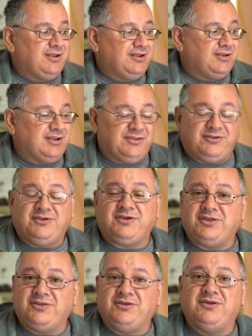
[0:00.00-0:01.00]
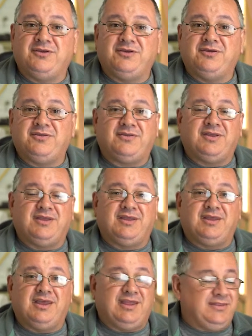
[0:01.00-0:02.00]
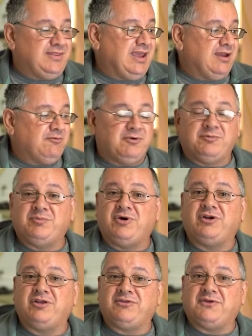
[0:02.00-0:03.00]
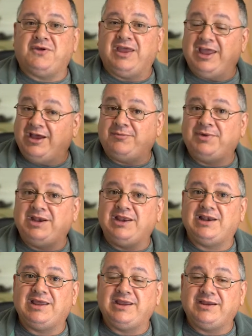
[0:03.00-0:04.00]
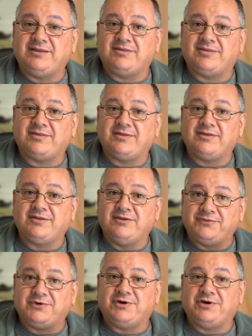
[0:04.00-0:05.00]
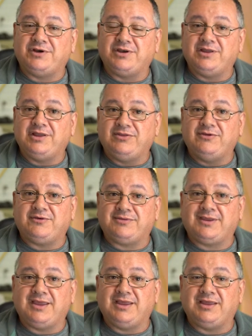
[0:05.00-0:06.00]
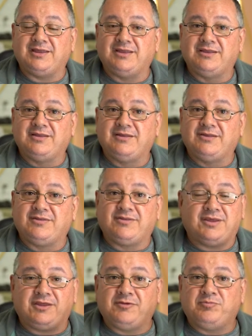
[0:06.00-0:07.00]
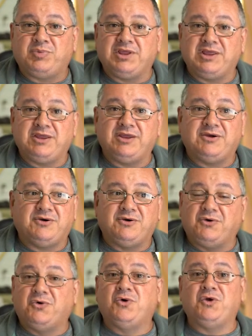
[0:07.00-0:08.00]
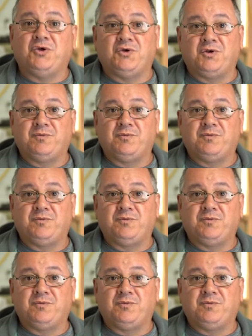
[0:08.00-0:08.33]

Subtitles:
that you can use, and that will monitor how many litres you've got in your tank. So it could be oil,